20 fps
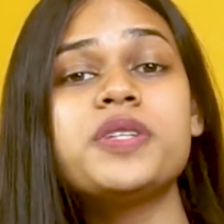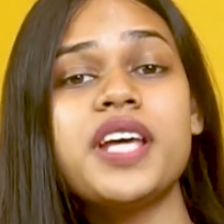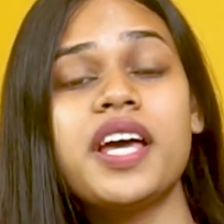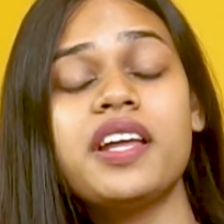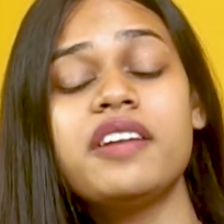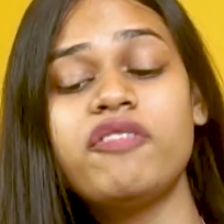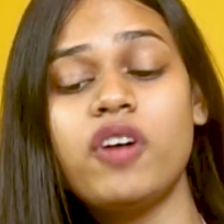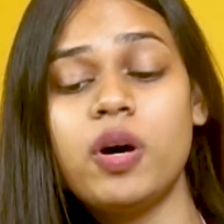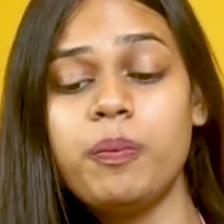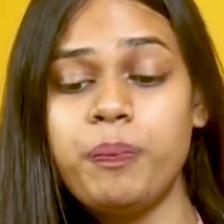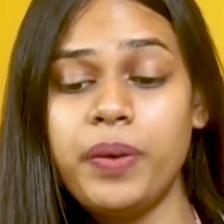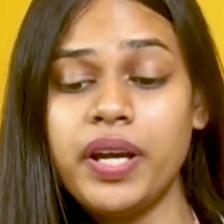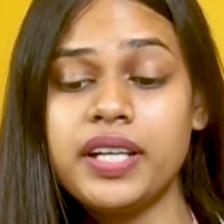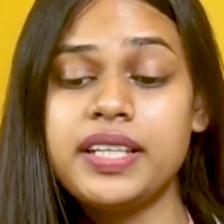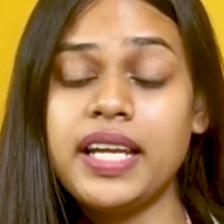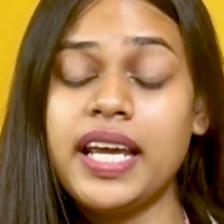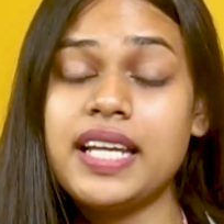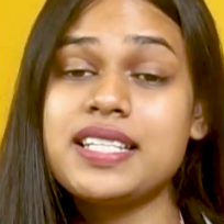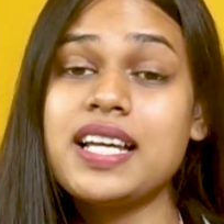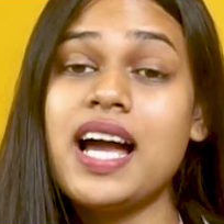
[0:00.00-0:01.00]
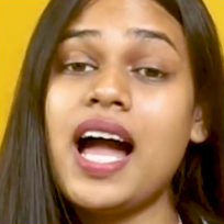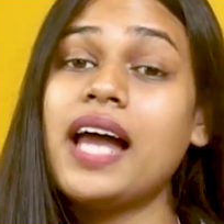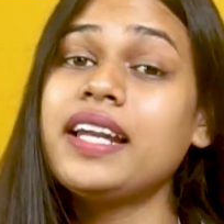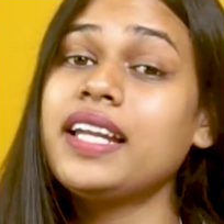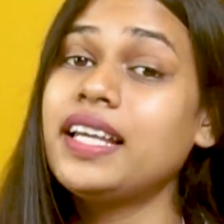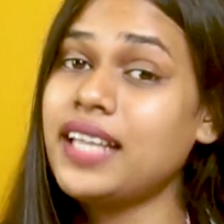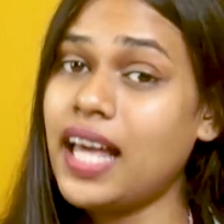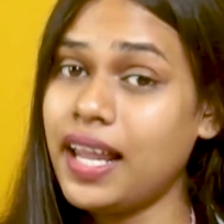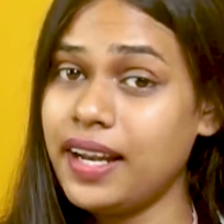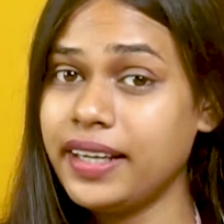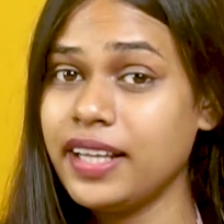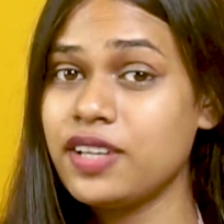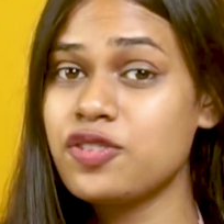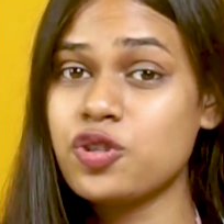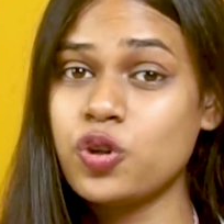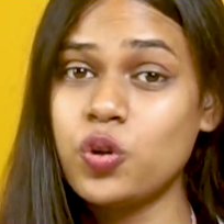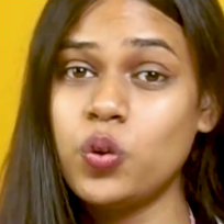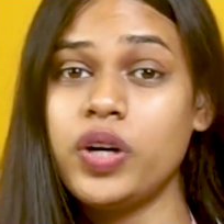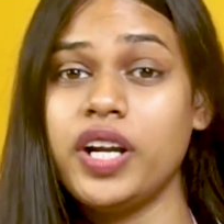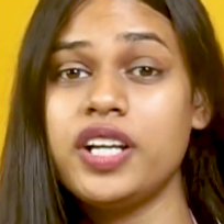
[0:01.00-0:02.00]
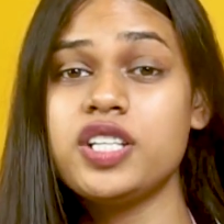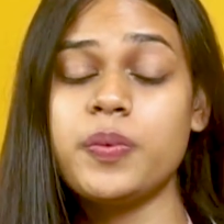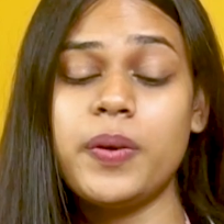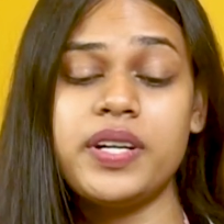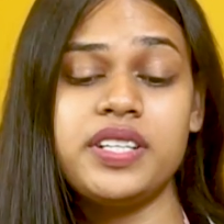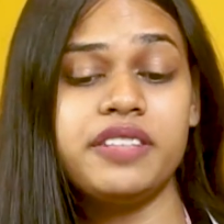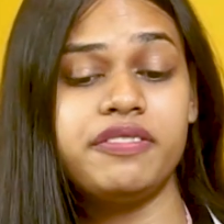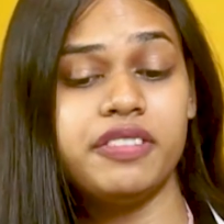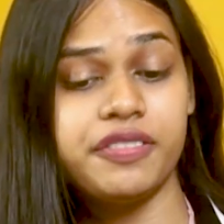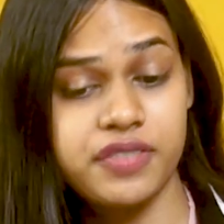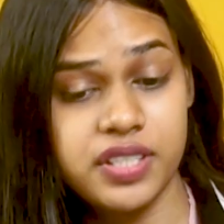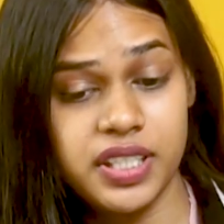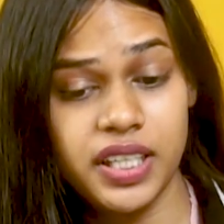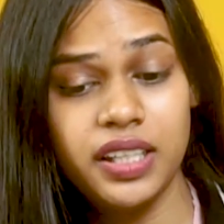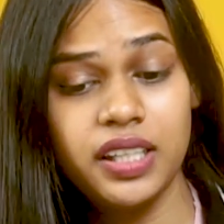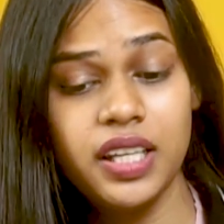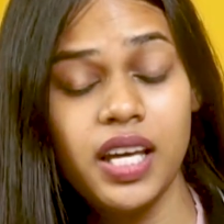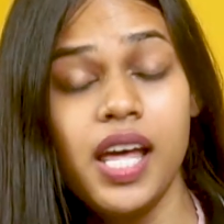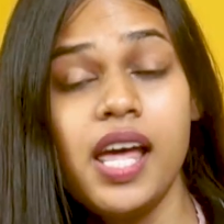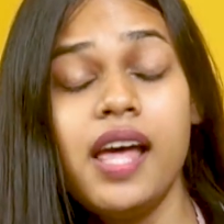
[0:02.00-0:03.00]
10 for Big Data and Analytics School in 2015.